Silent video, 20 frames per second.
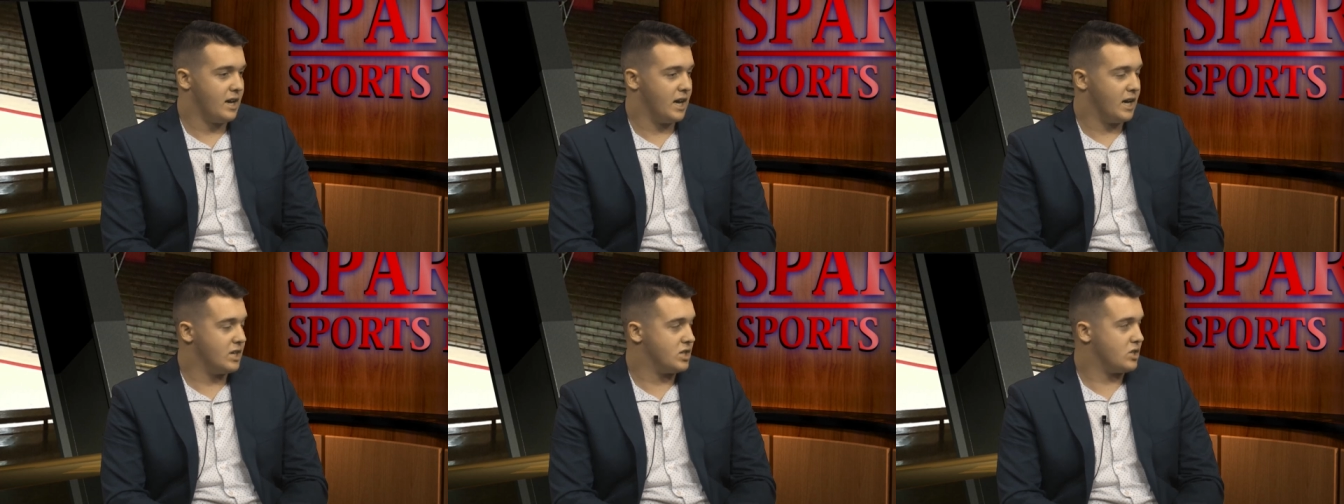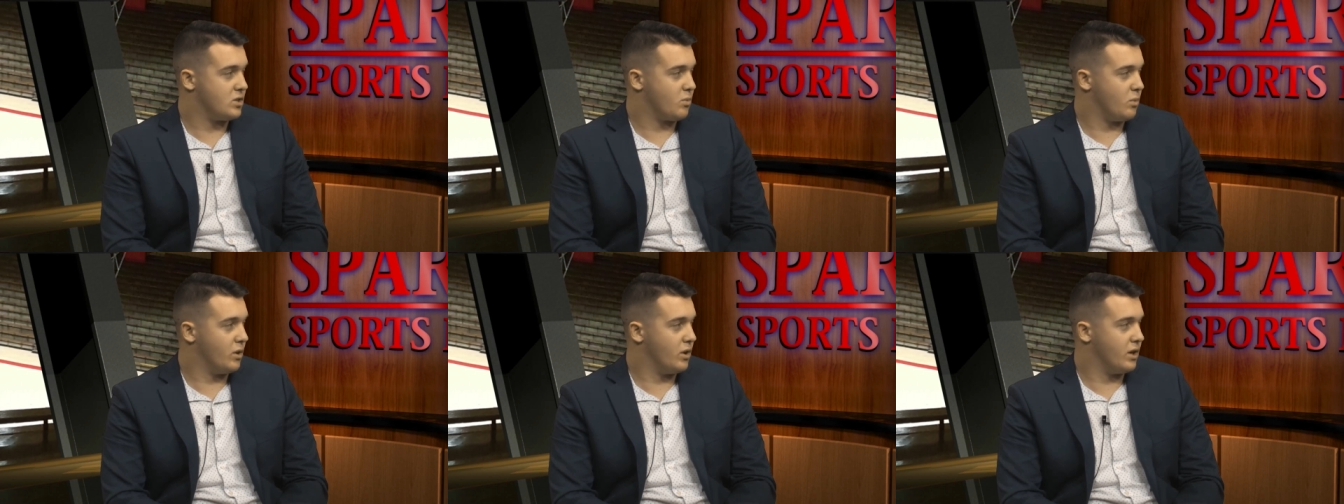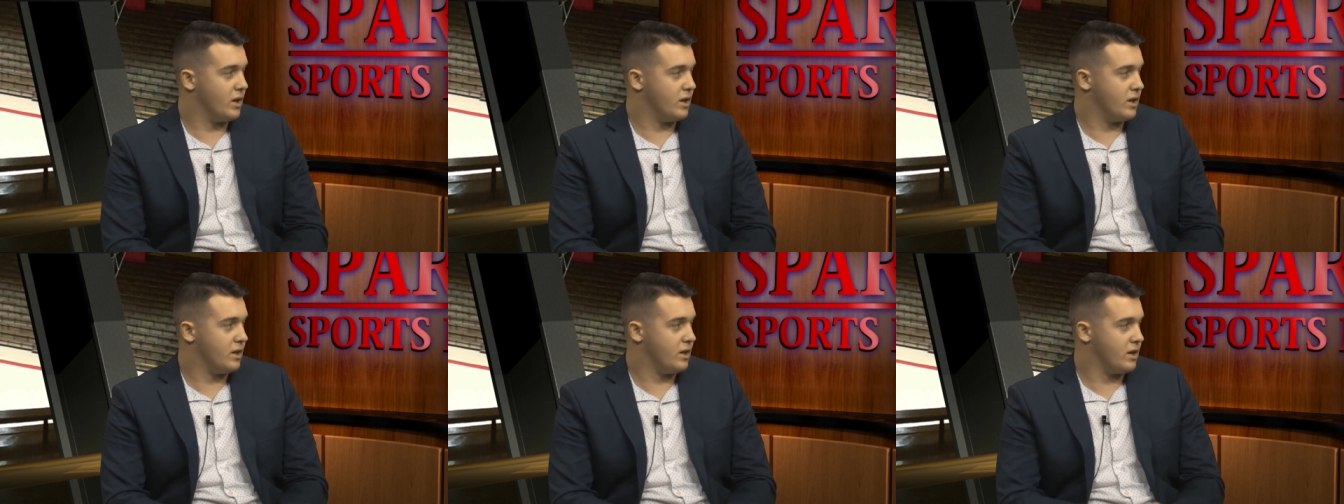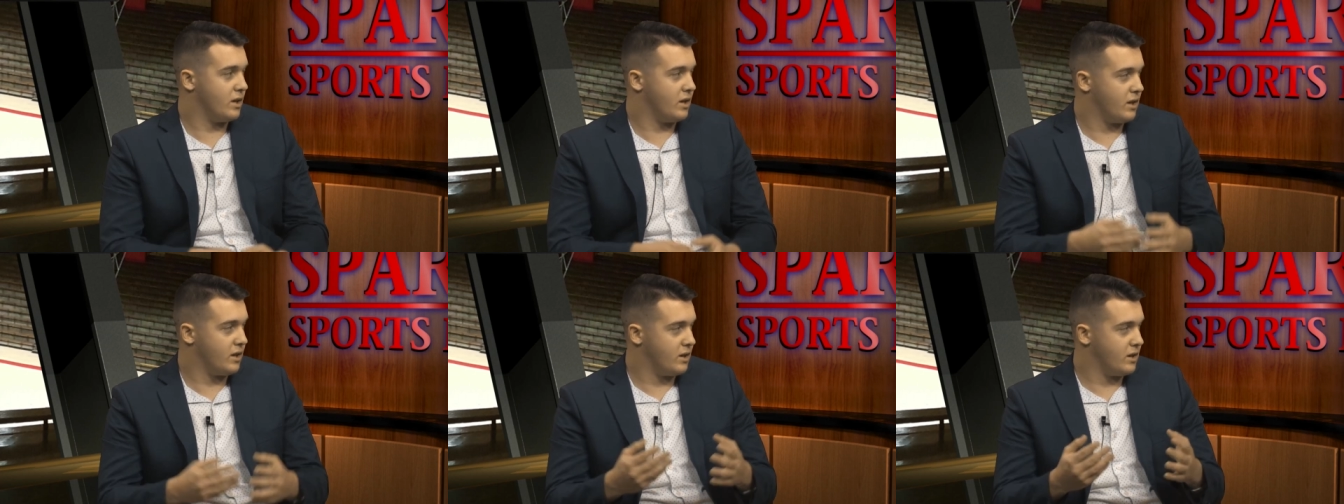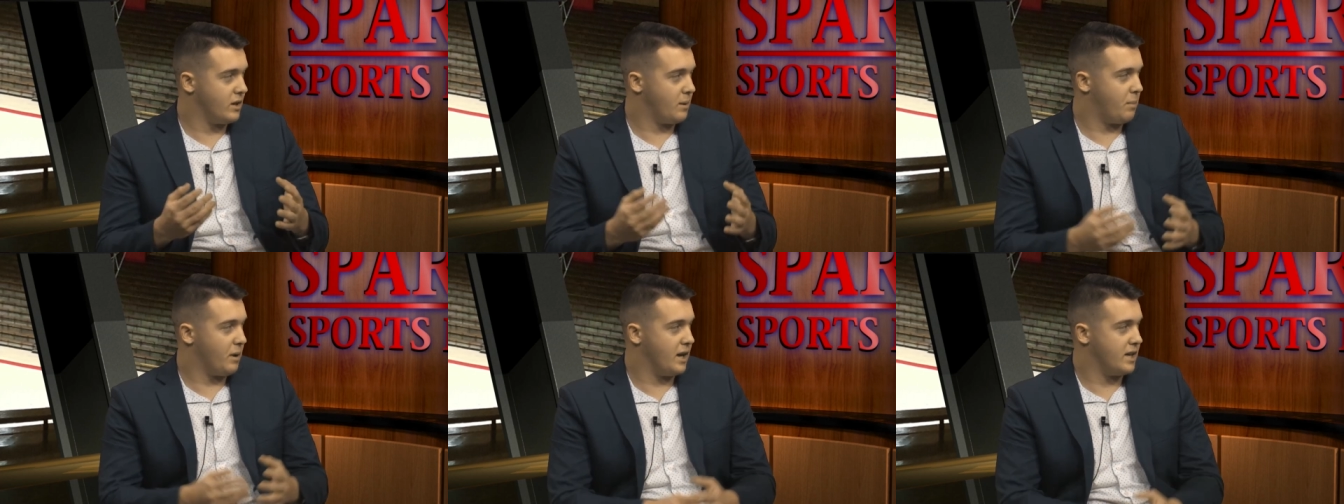It just really
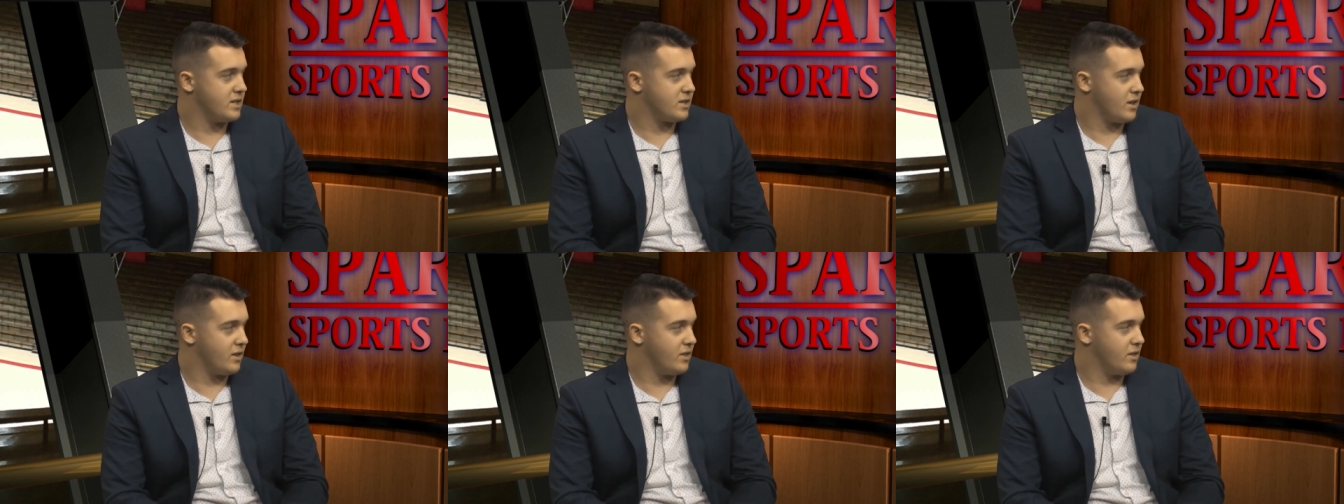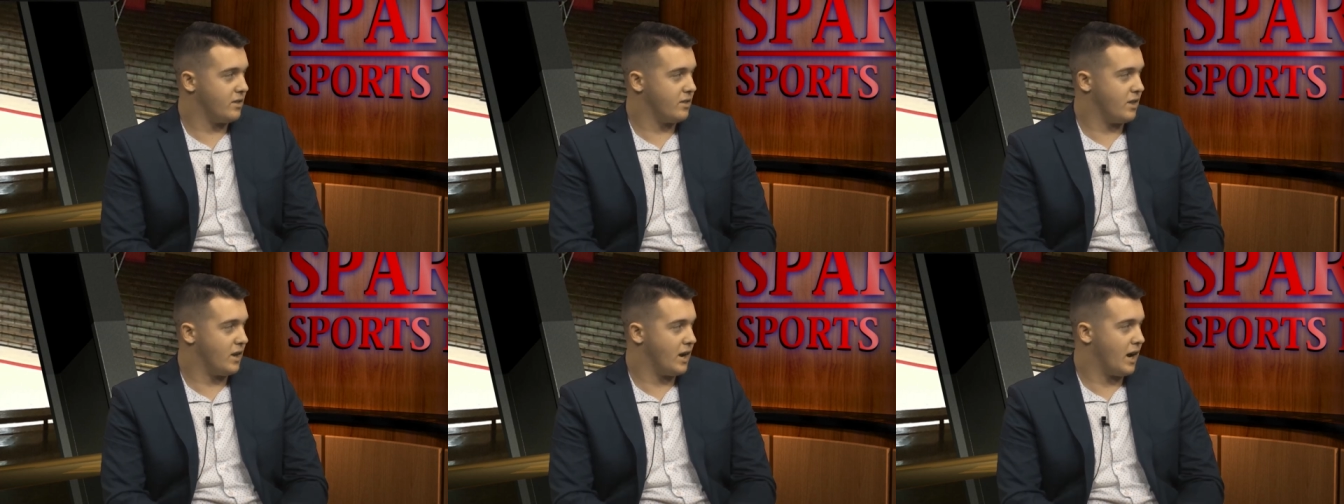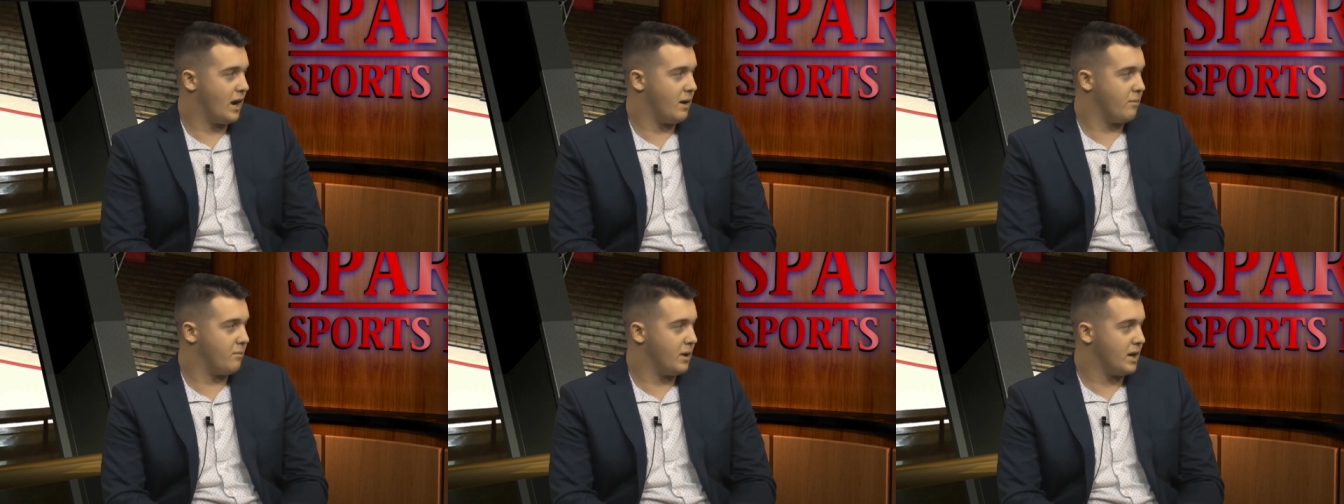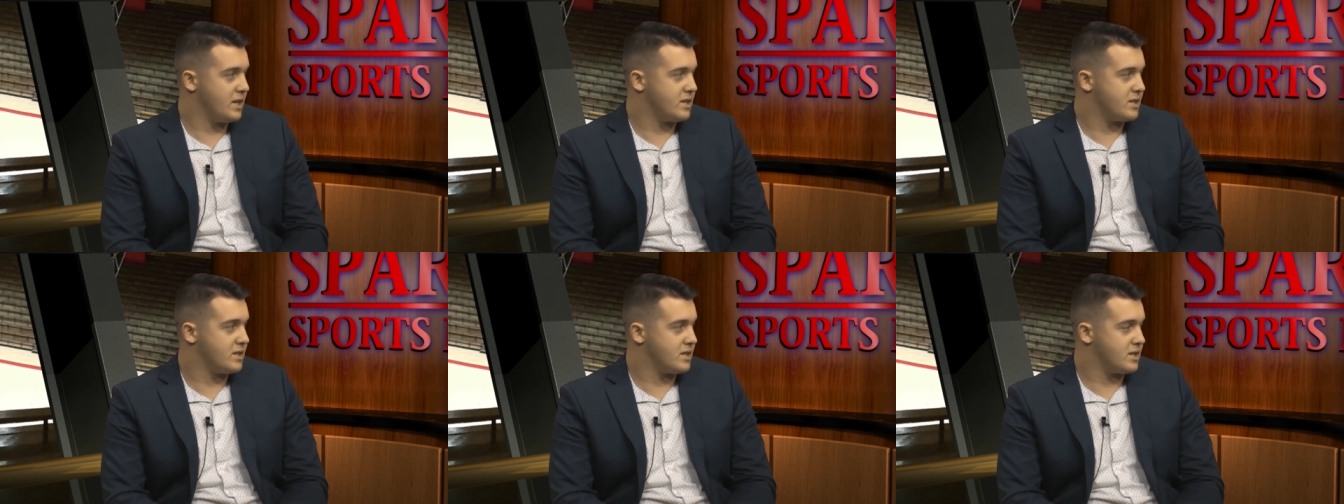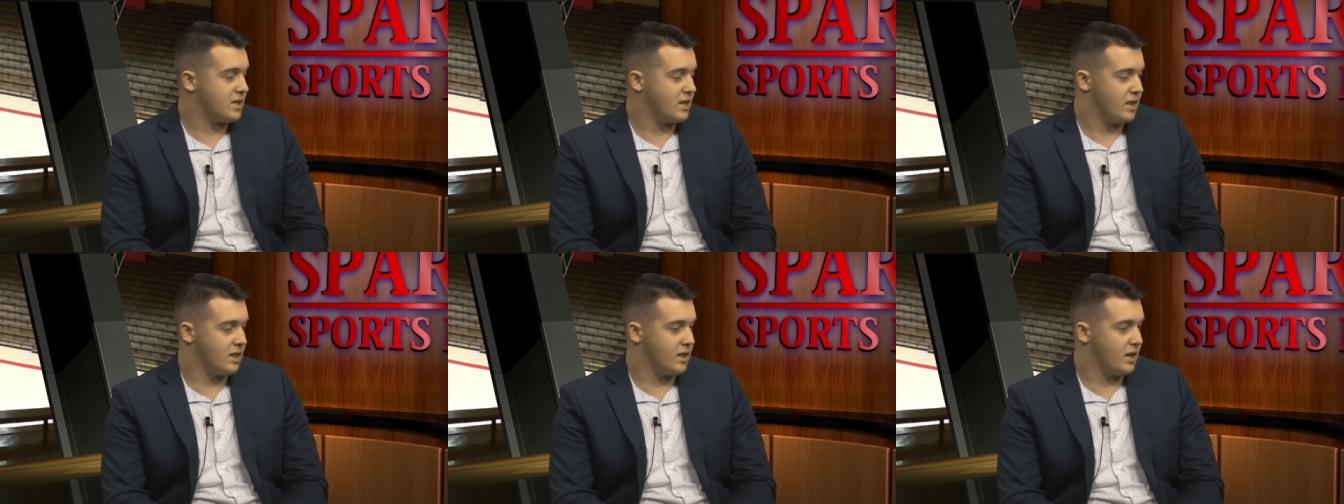depends on the night basis,
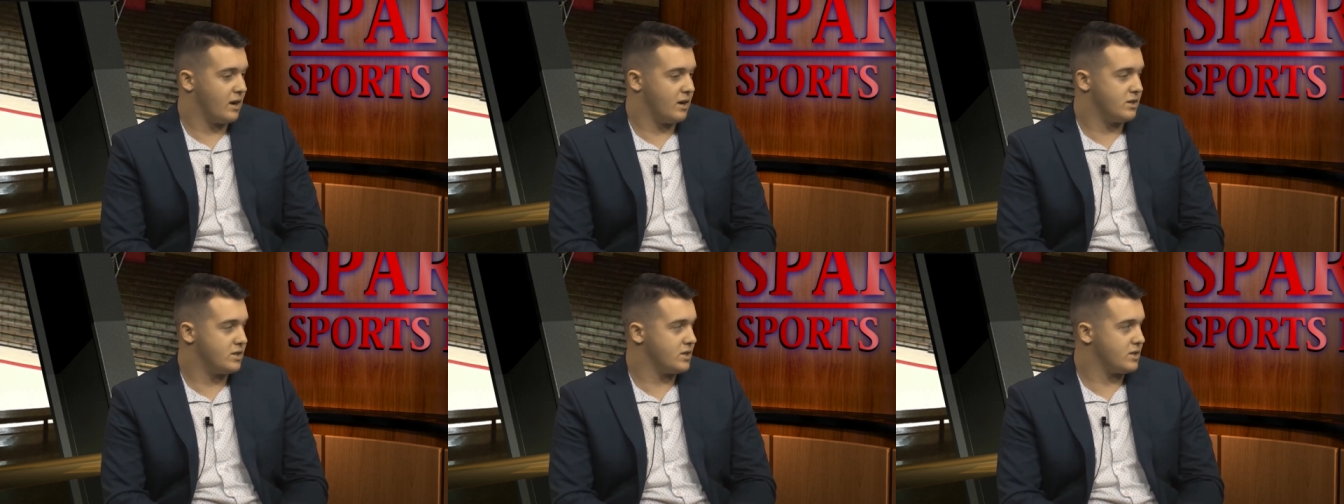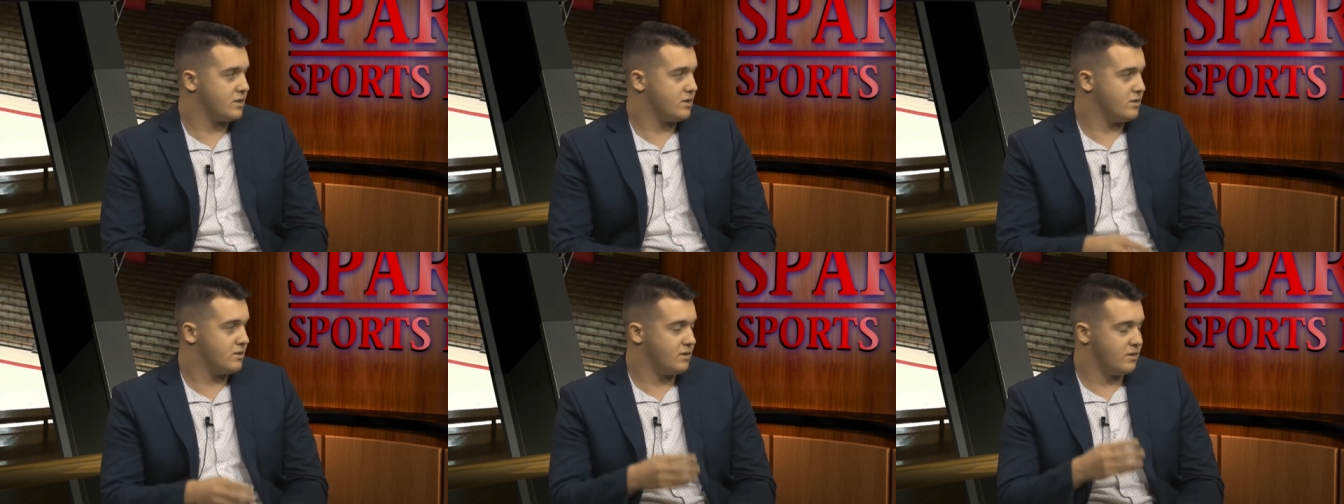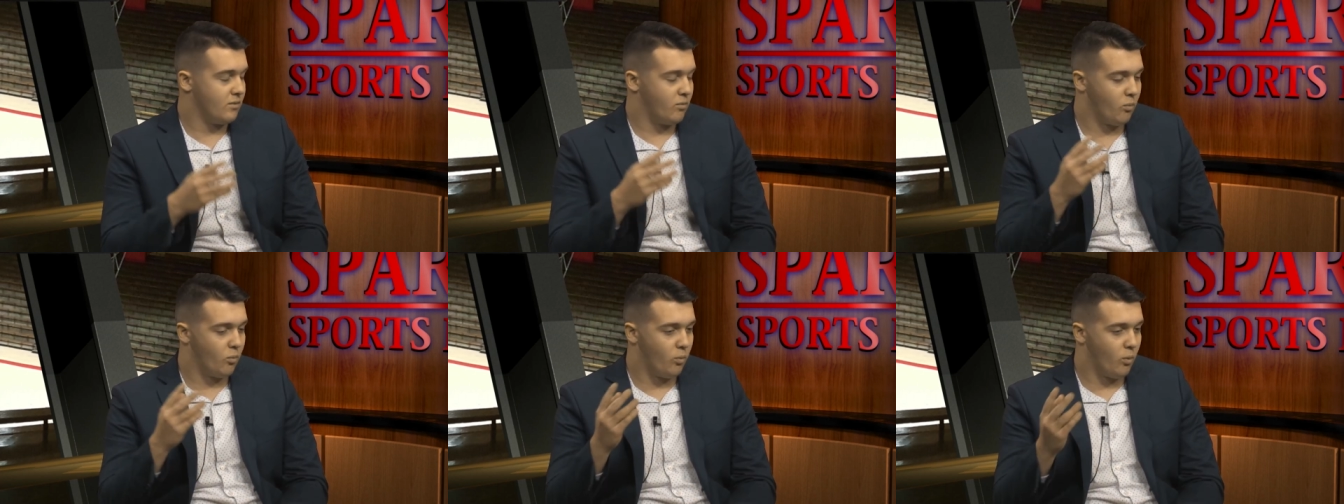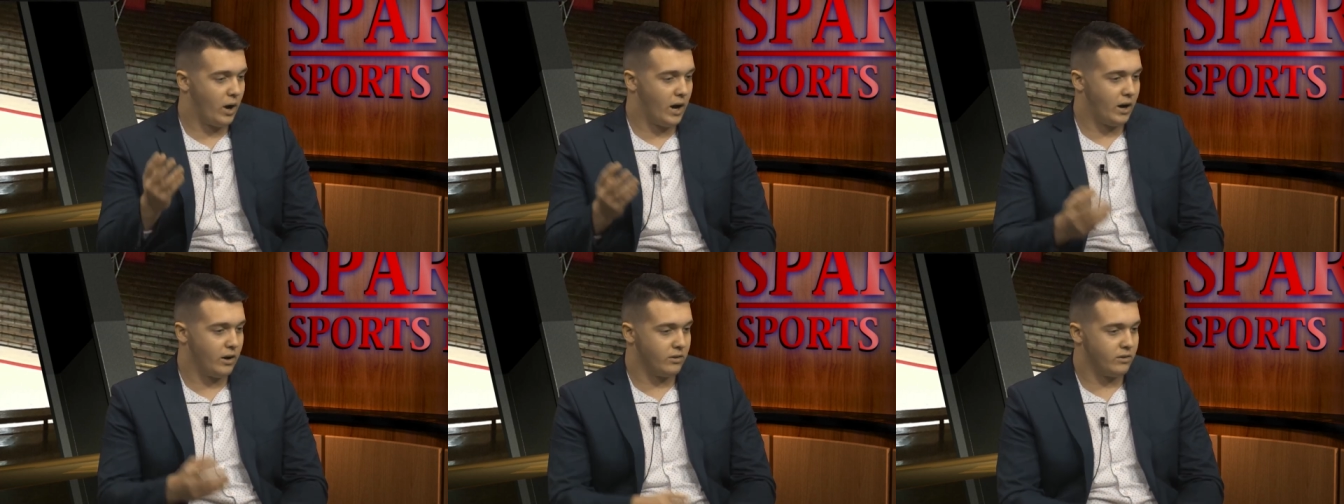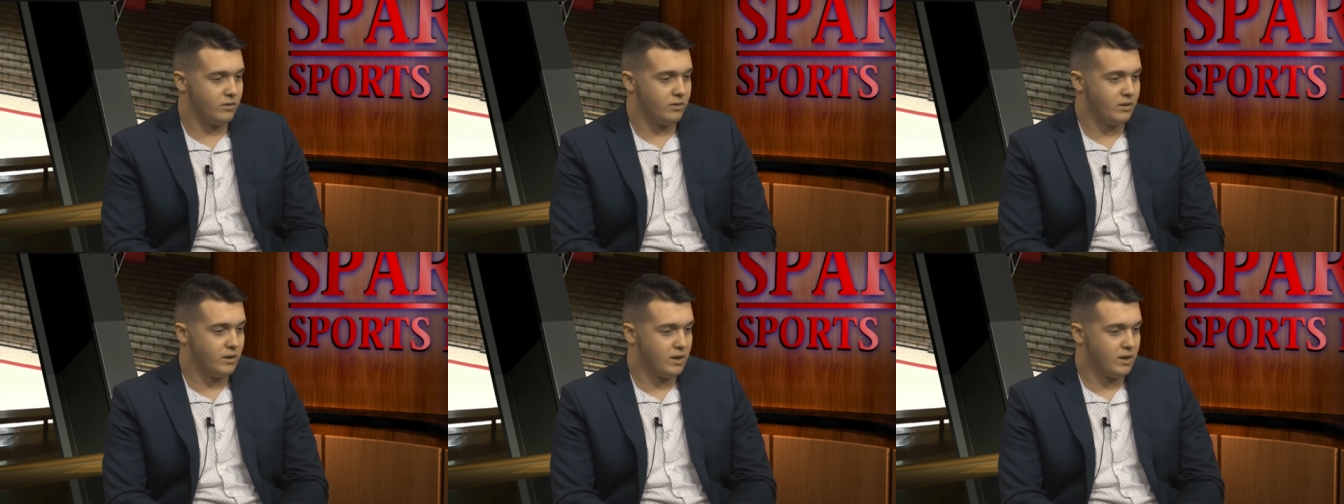and they're just well.